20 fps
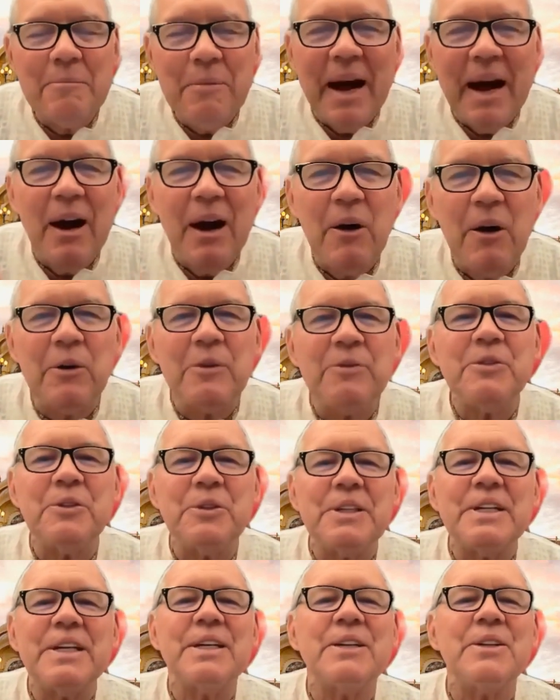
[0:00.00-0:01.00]
powerful
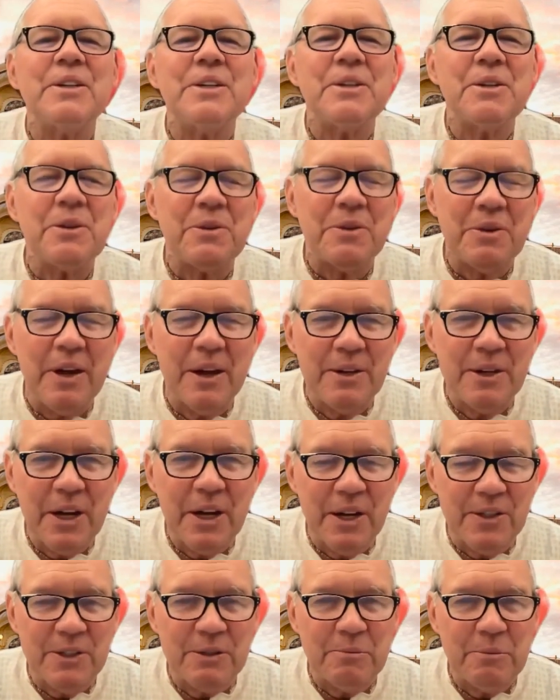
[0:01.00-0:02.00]
in killing than
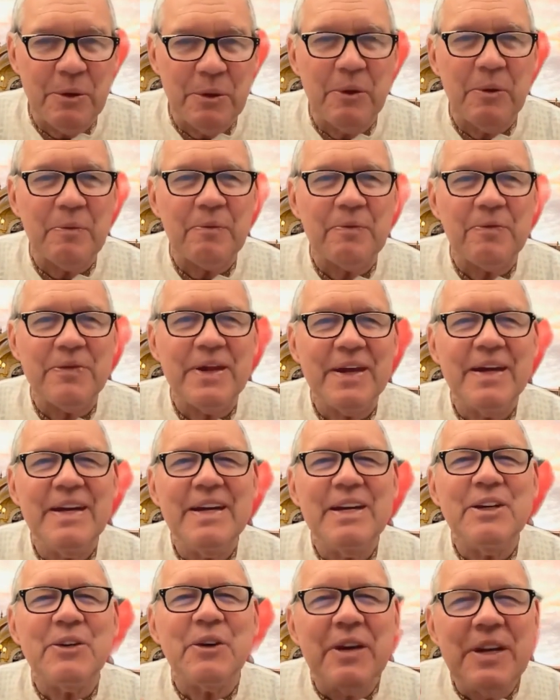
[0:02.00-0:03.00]
Hiranyakashipu.
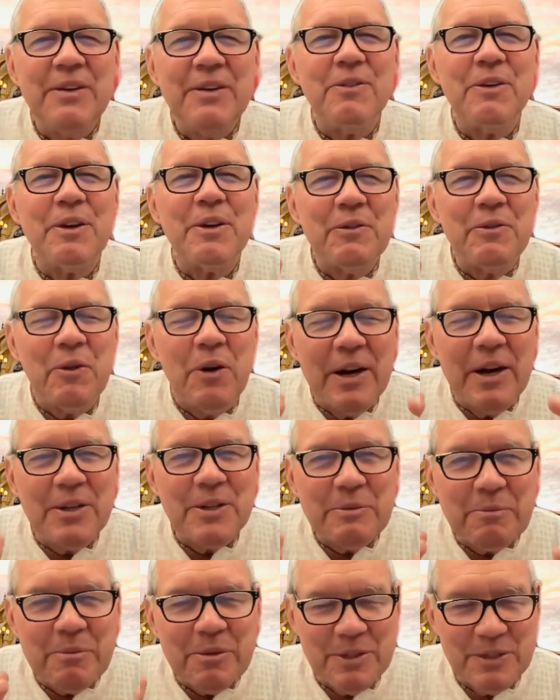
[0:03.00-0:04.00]
Even if one
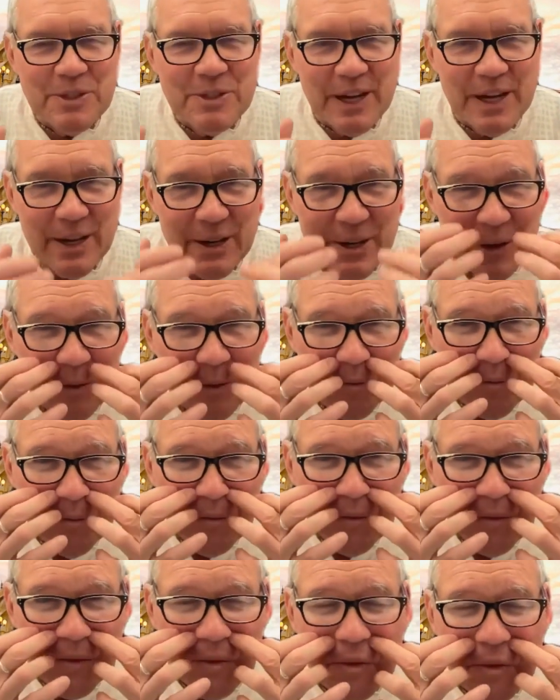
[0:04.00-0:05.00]
is presented
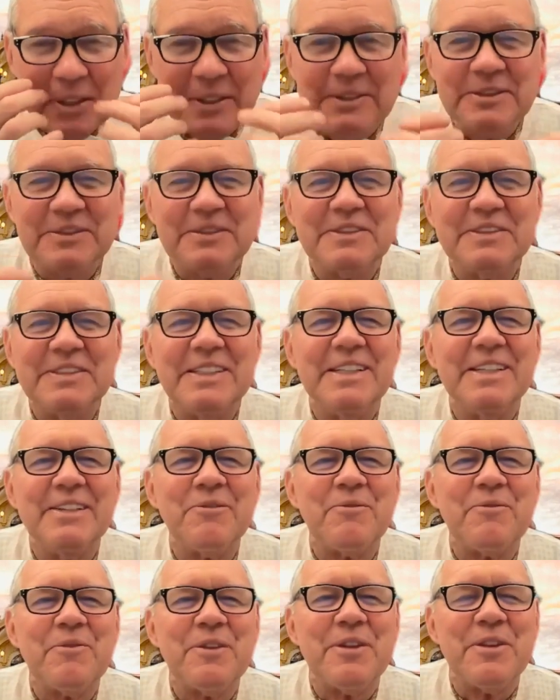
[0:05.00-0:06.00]
with
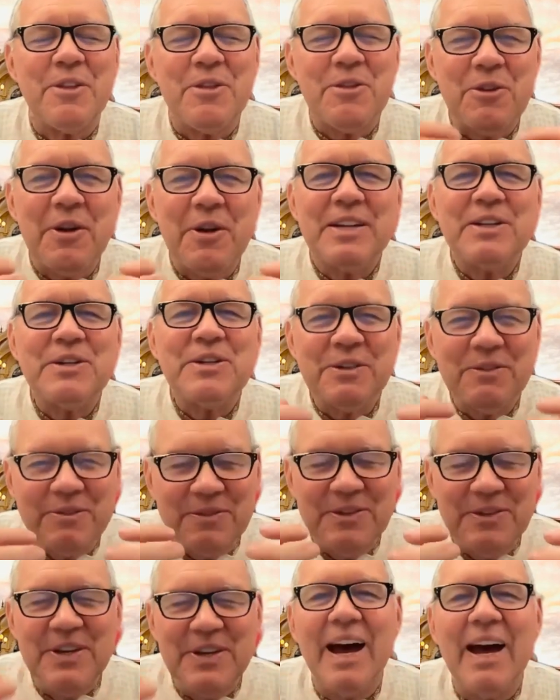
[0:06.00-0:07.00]
the threats
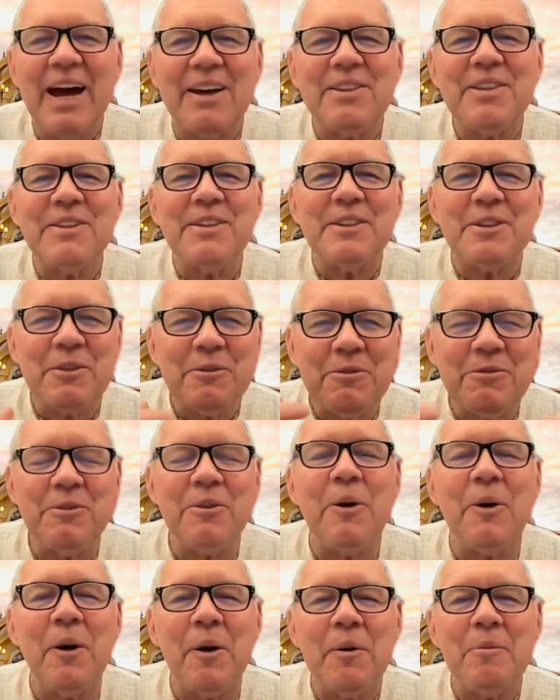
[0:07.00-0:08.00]
of death in the
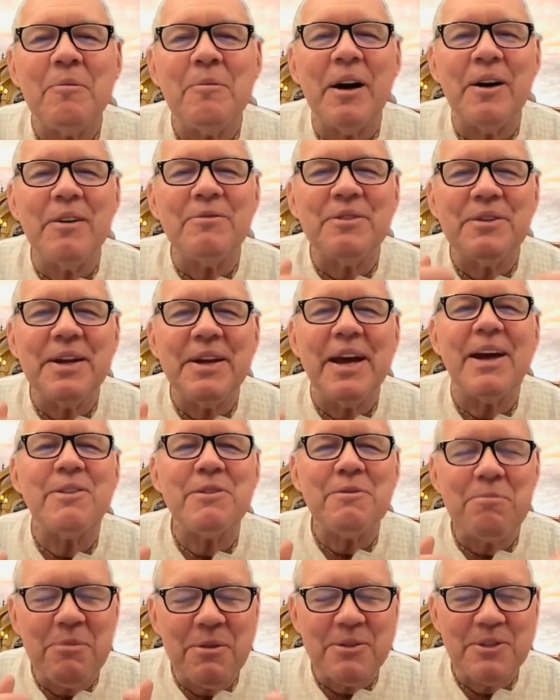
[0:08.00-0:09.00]
form of
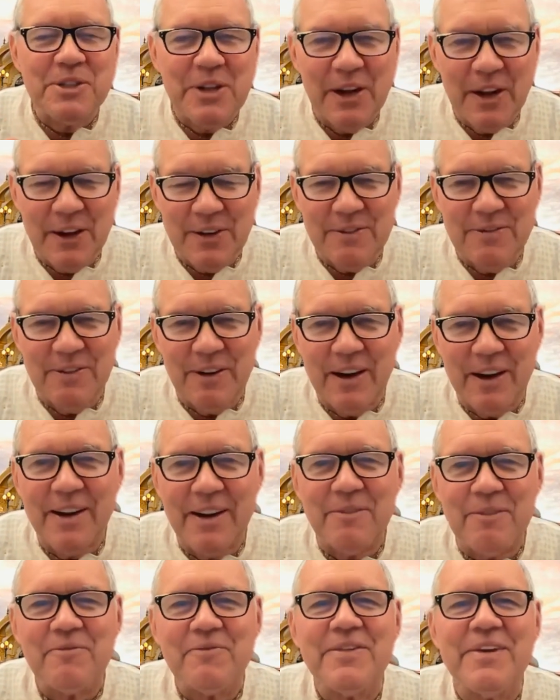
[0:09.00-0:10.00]
death
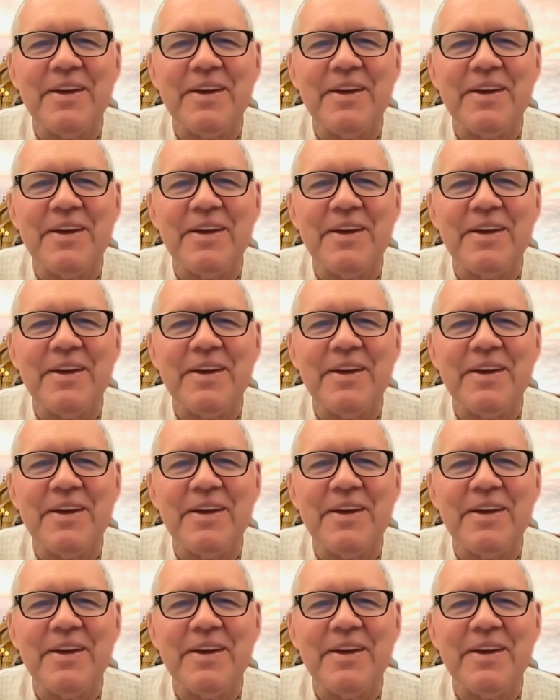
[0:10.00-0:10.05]
personified,